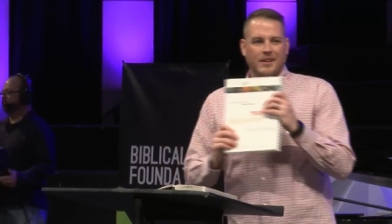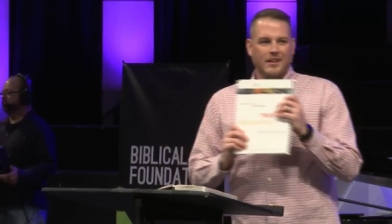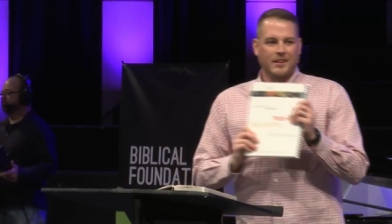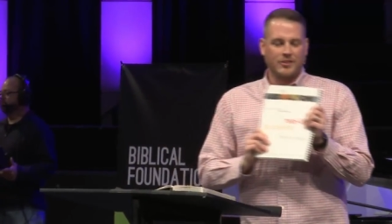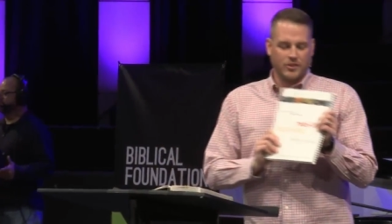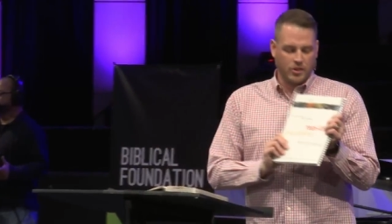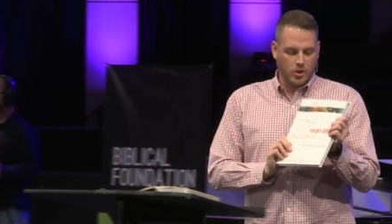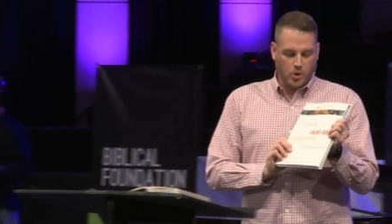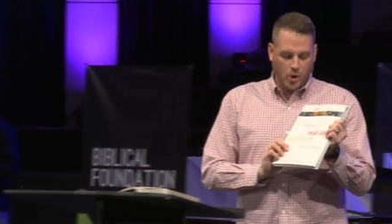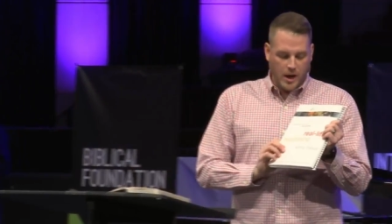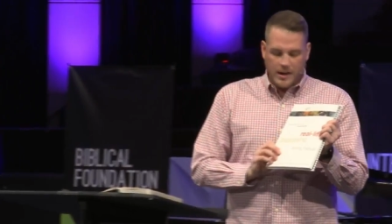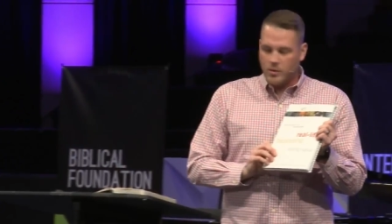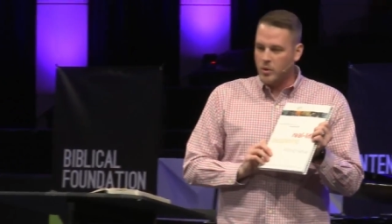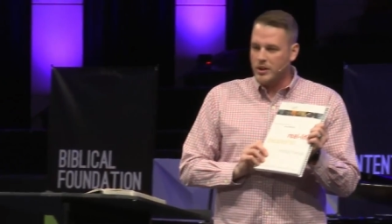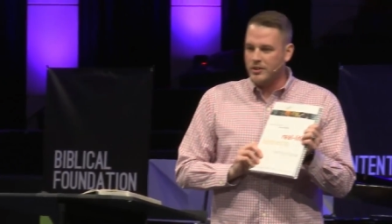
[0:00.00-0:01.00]
This is a
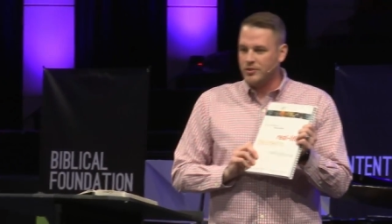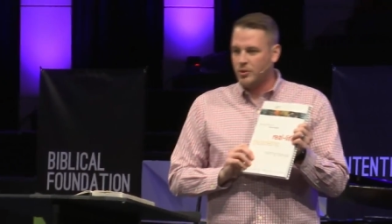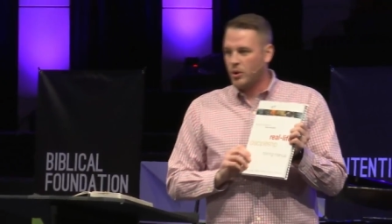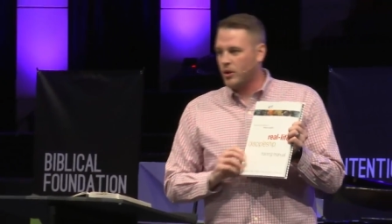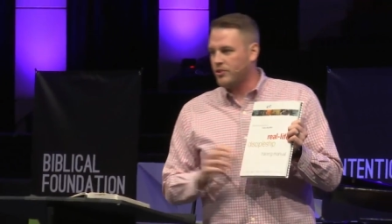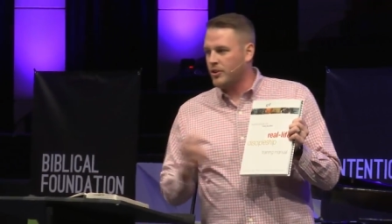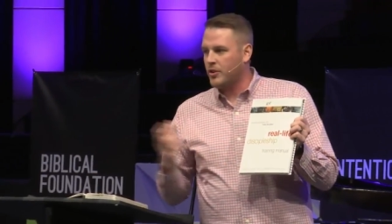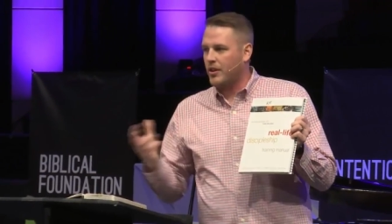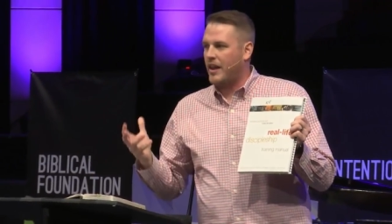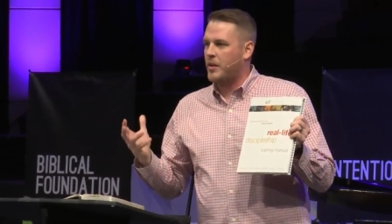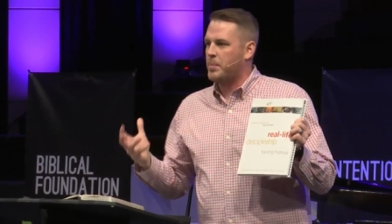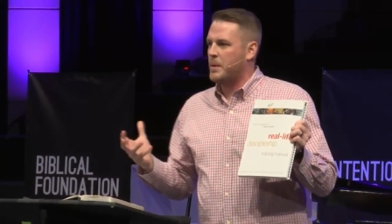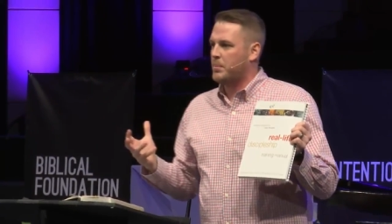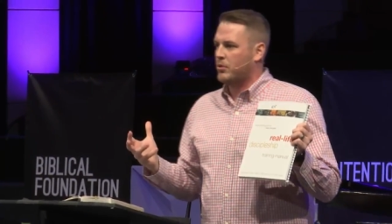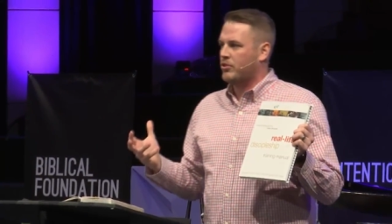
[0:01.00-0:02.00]
great resource, and a lot
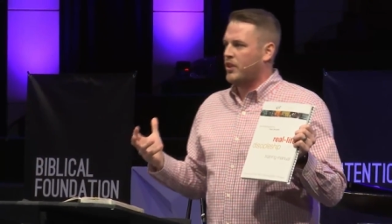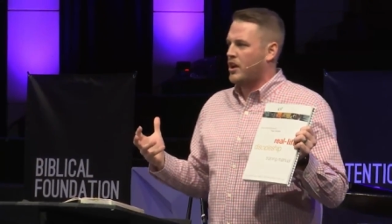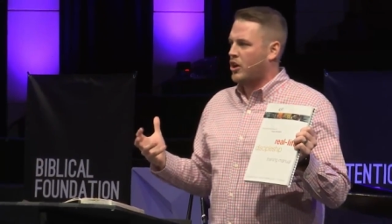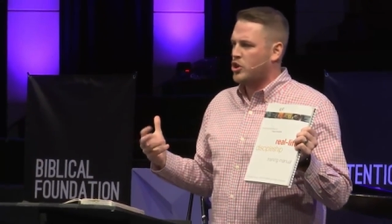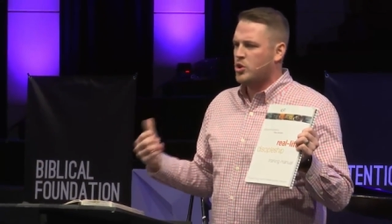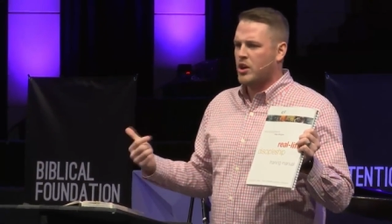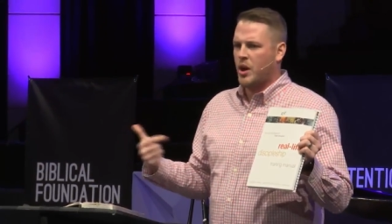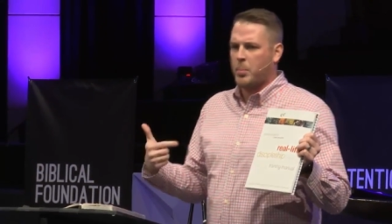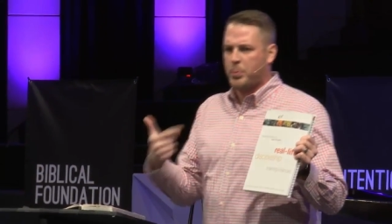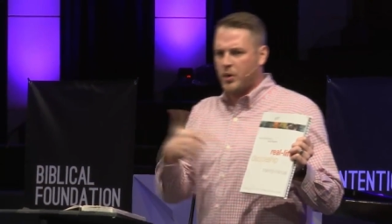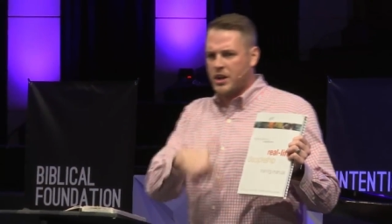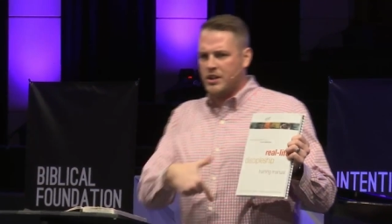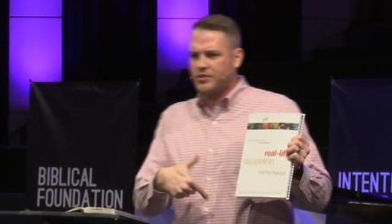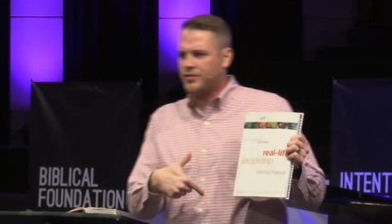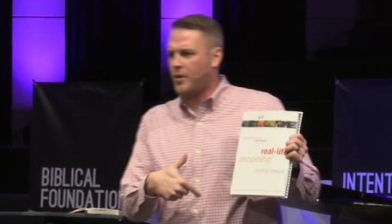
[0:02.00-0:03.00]
of people are saying, Are you going to
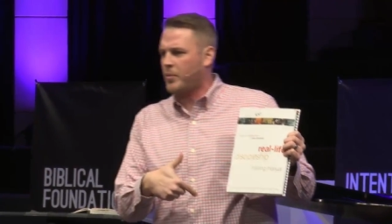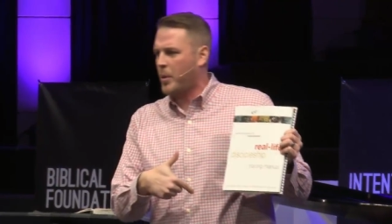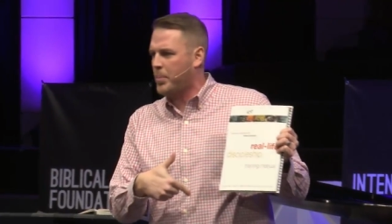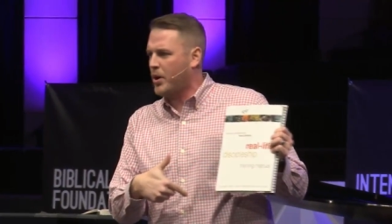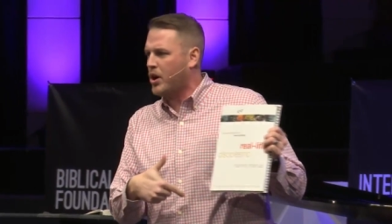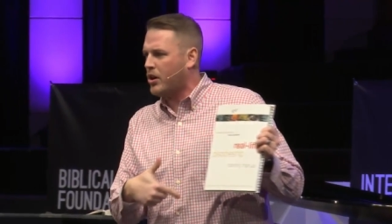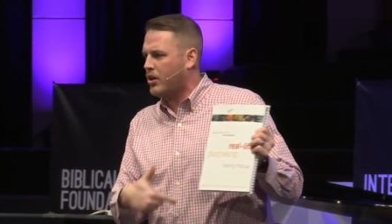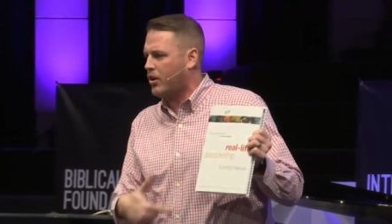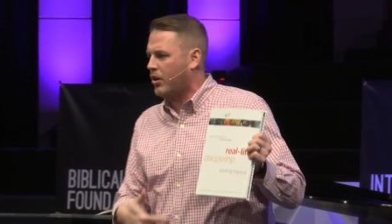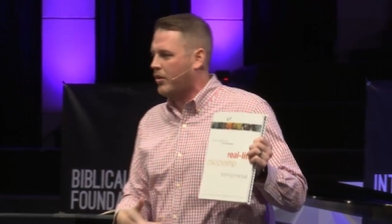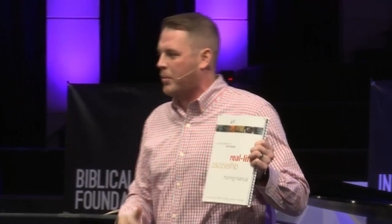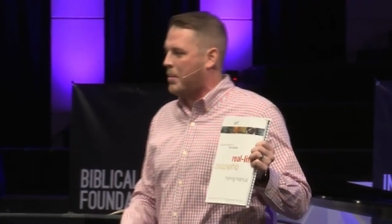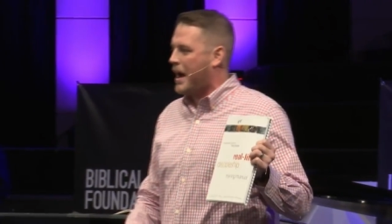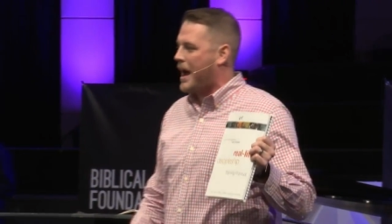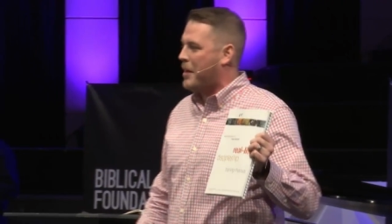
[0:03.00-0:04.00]
preach from the book or
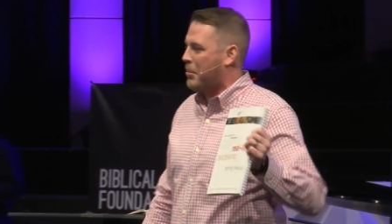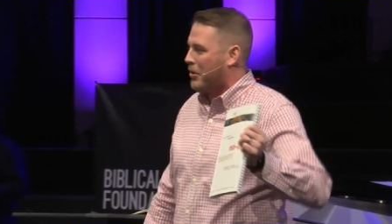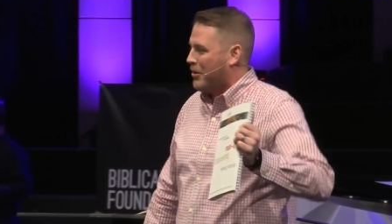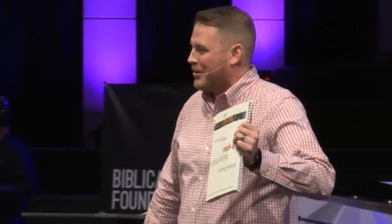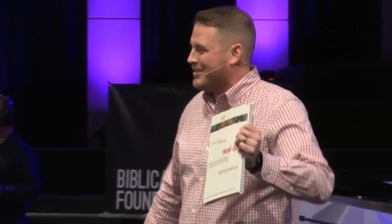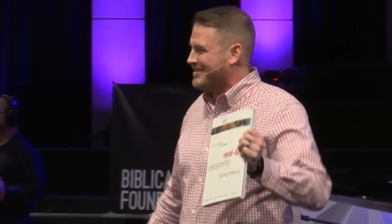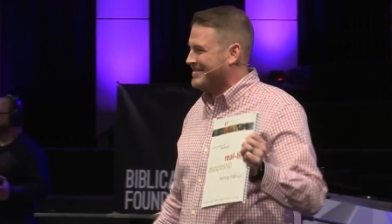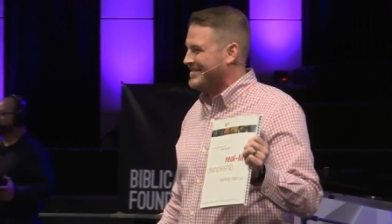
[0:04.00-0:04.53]
the Bible?